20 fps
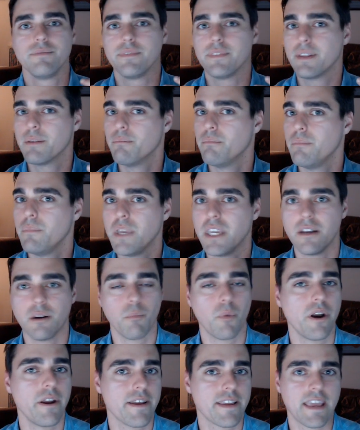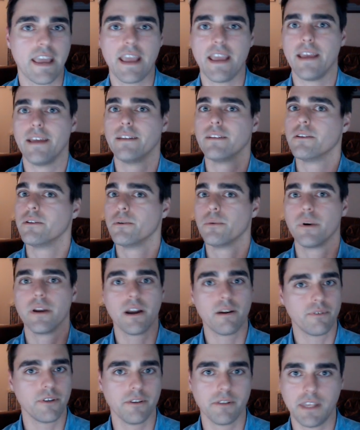Meet them where you can, do whatever
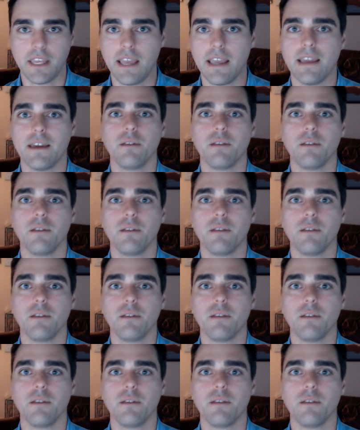you can,